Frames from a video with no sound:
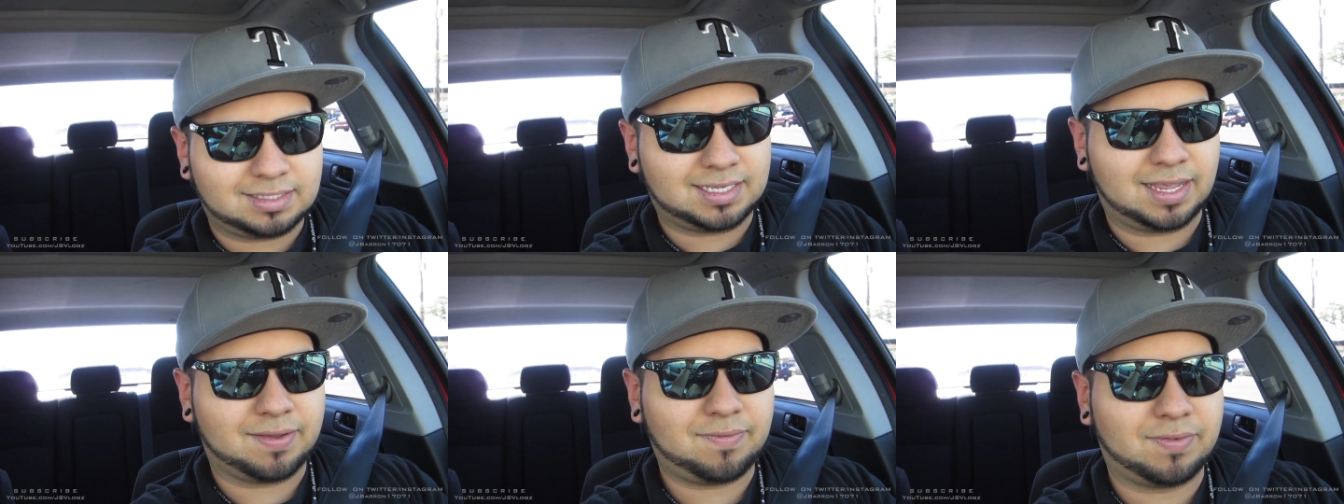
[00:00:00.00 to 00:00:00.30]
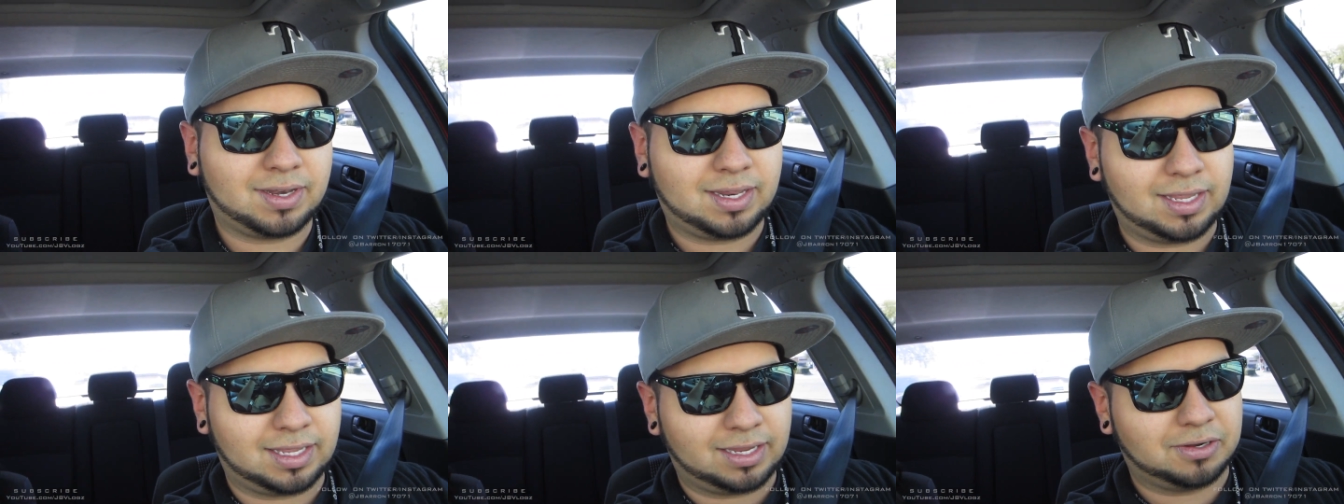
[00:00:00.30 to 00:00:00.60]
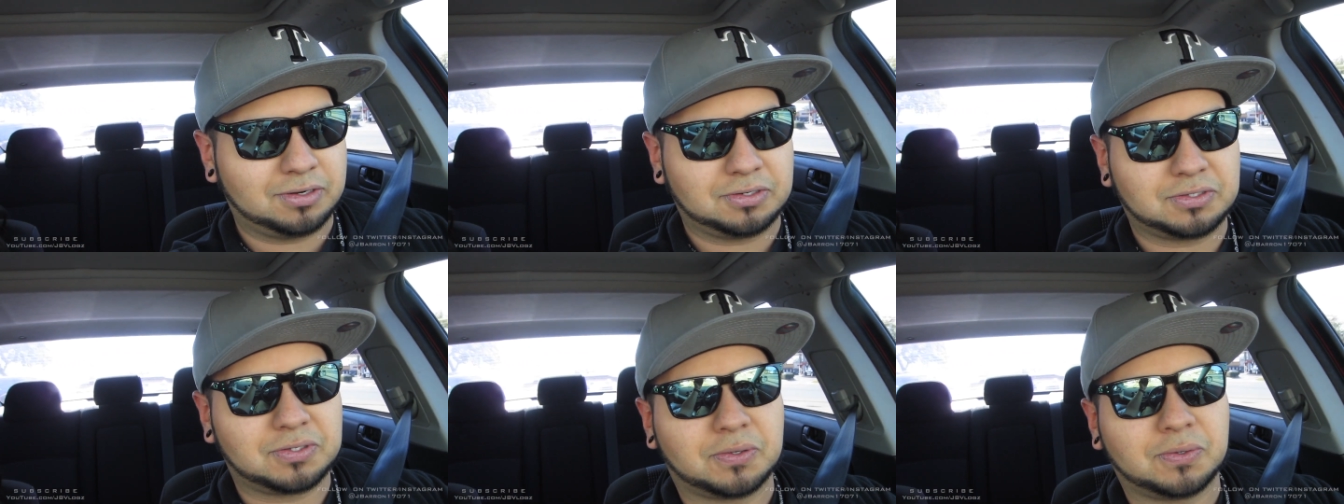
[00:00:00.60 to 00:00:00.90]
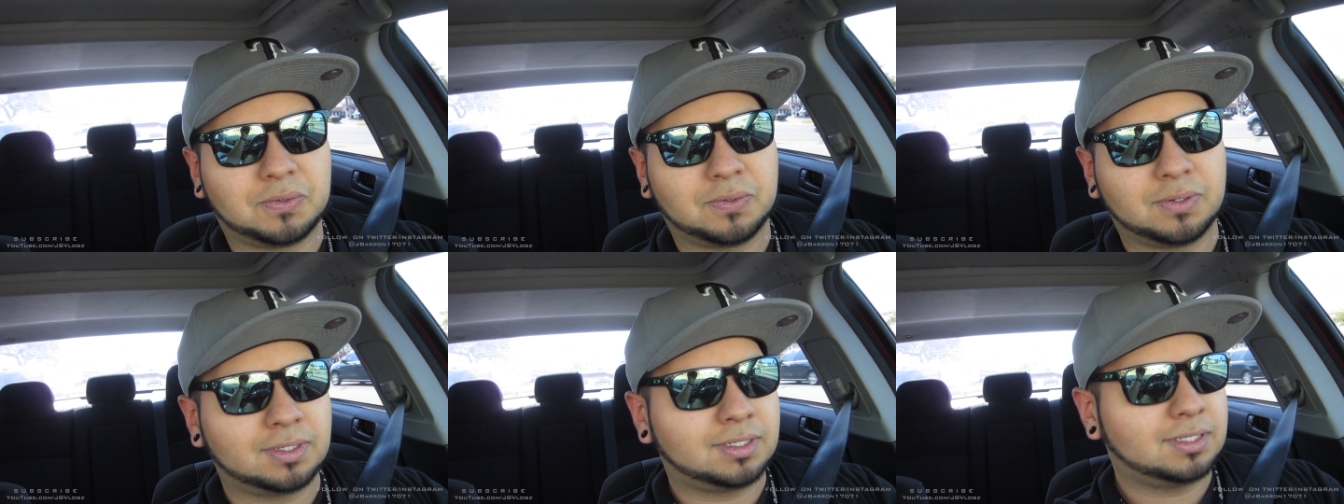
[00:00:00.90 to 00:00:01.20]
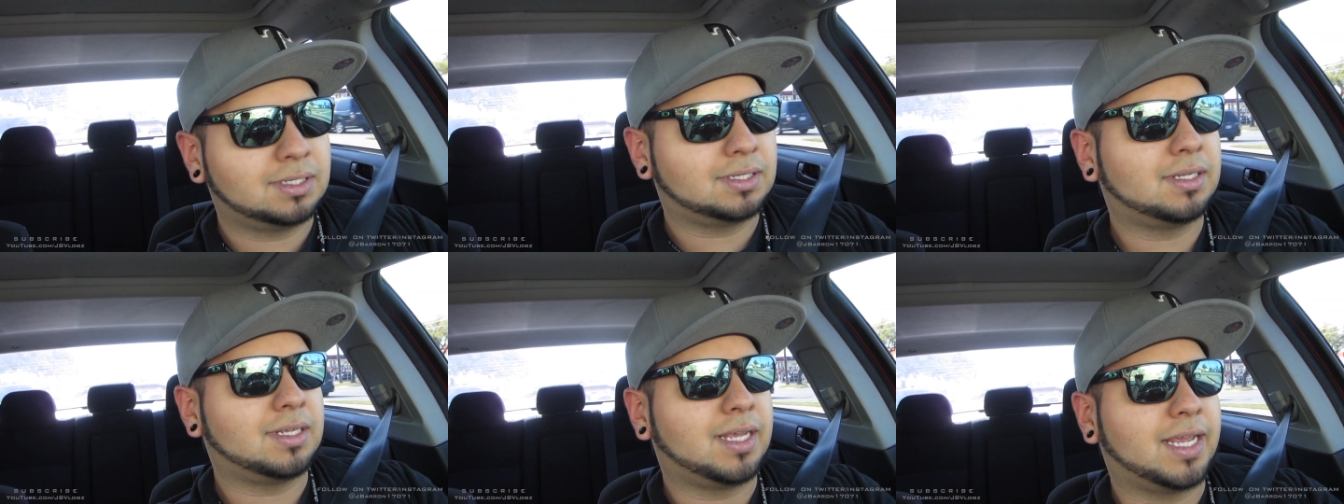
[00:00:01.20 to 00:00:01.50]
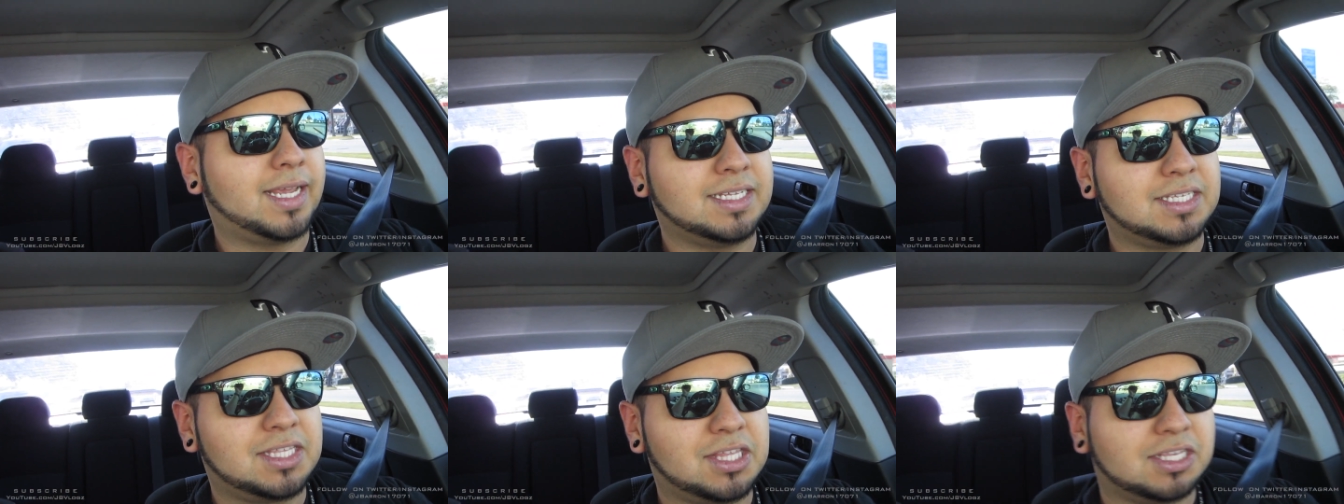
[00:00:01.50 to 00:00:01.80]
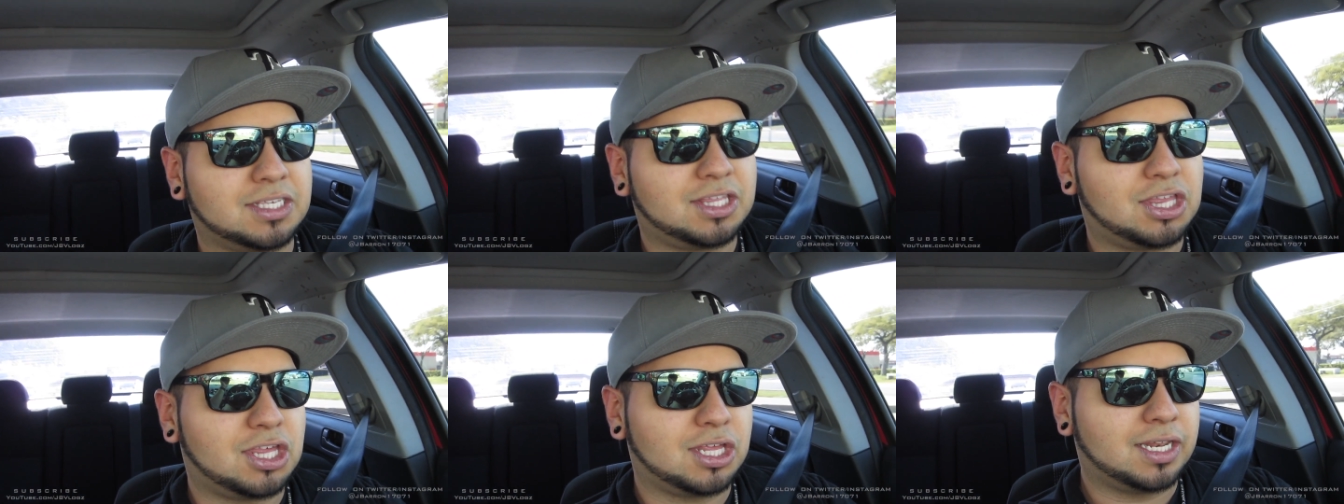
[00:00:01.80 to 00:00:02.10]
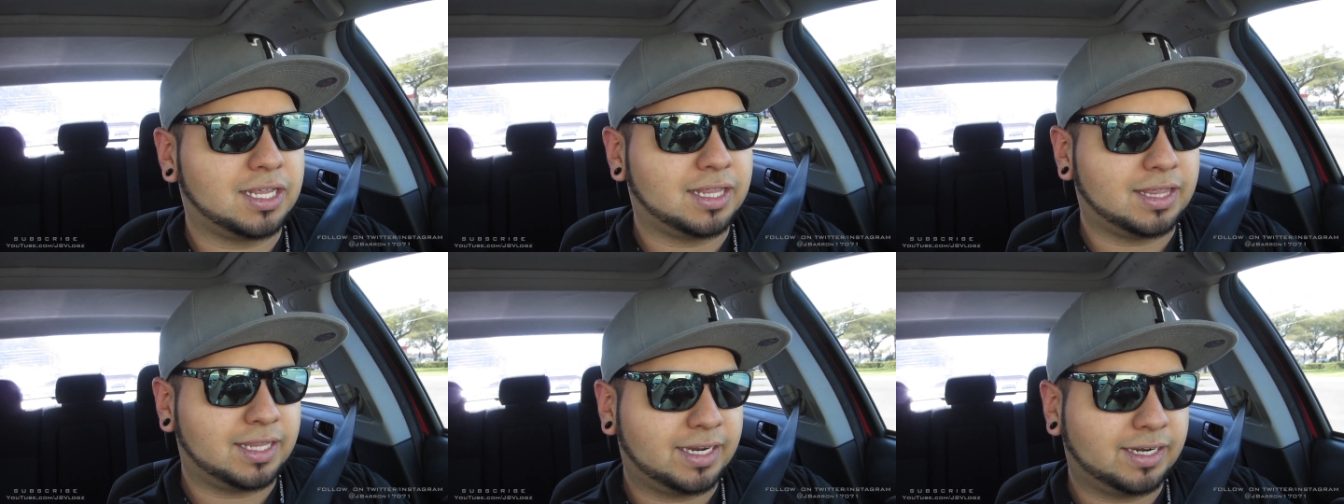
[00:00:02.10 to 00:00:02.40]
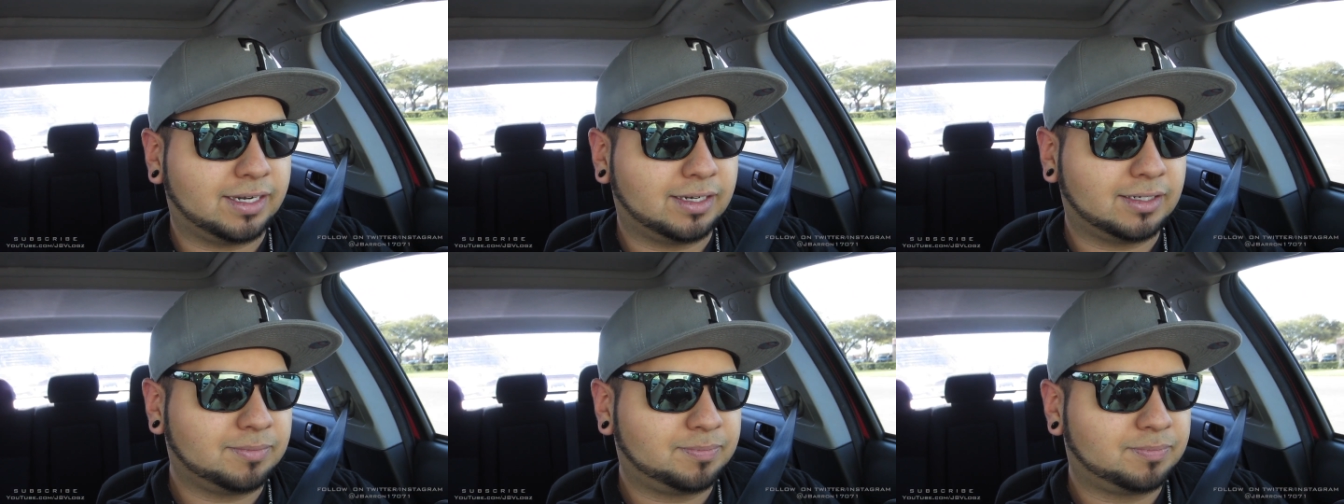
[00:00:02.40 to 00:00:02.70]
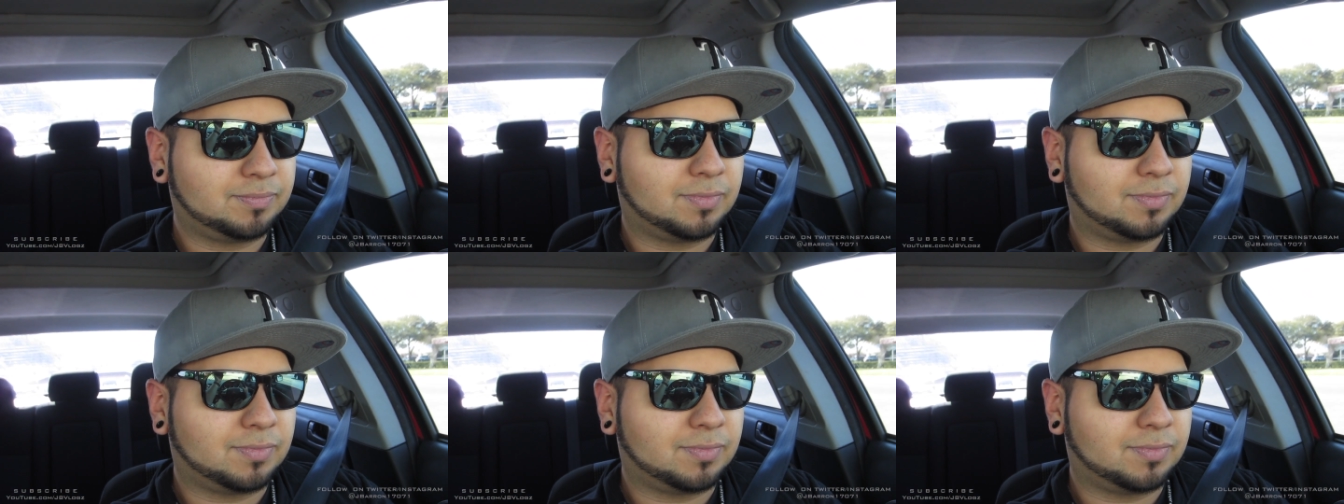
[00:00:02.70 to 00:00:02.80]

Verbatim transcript: 70 years old. He's just chilling there